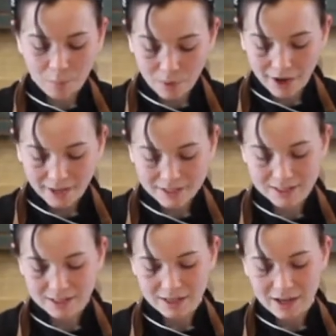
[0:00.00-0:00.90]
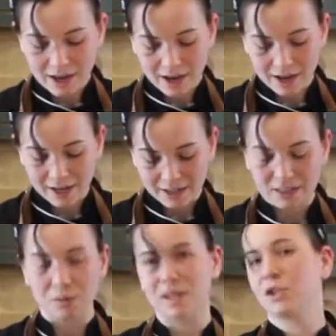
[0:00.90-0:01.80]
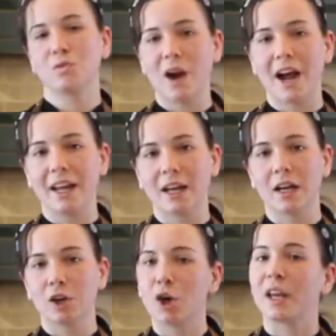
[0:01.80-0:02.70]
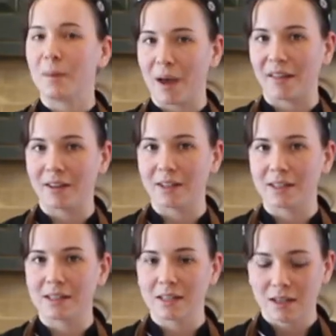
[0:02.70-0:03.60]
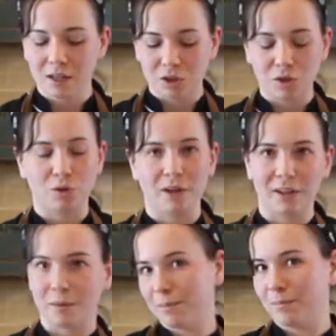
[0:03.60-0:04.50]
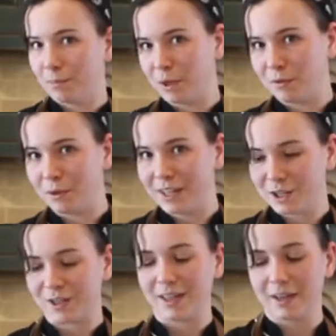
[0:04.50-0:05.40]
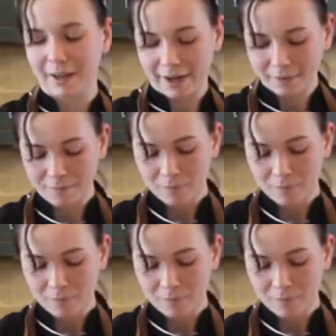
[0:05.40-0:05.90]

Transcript: but it's using dry cooking methods to create a beautiful dish at the end of the day.